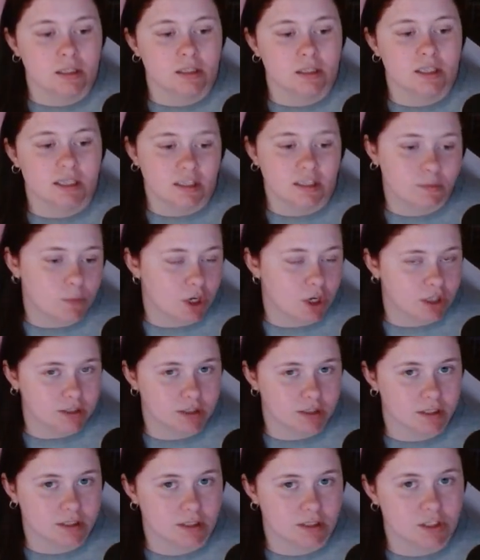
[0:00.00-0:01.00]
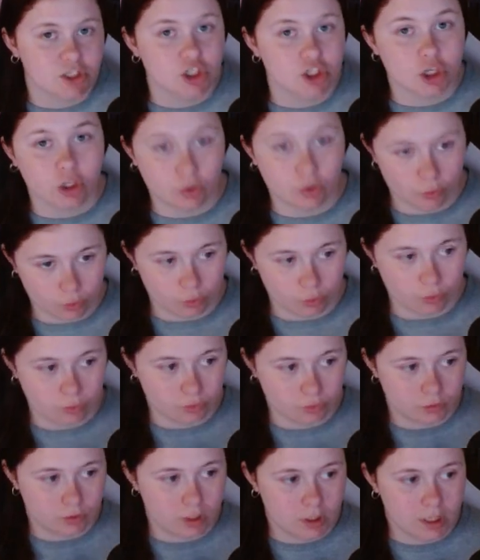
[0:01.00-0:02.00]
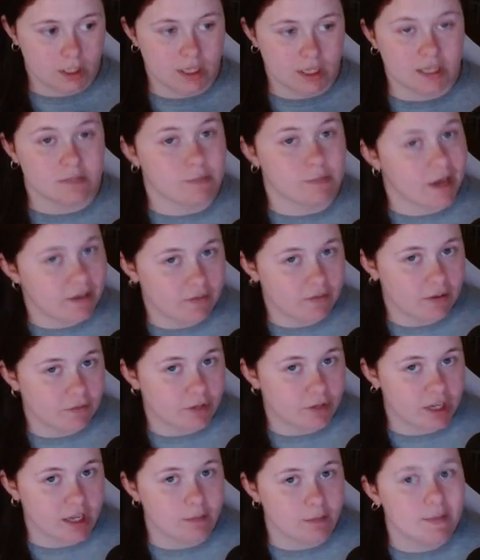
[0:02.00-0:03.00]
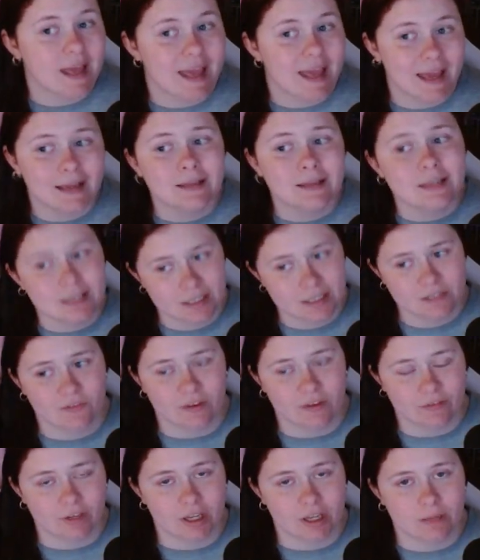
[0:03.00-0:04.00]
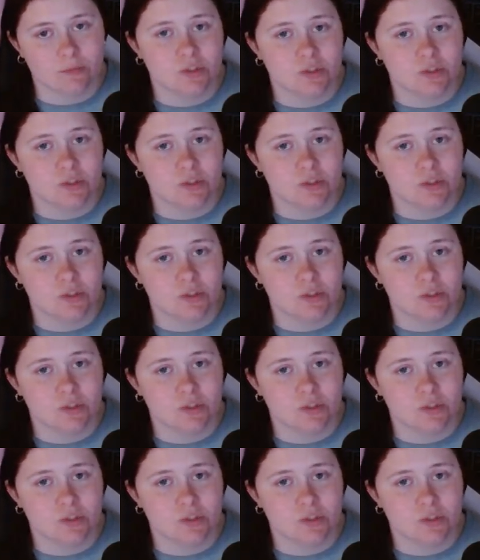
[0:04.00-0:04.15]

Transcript: Kingdom Hearts 2 is my favorite game and his favorite game.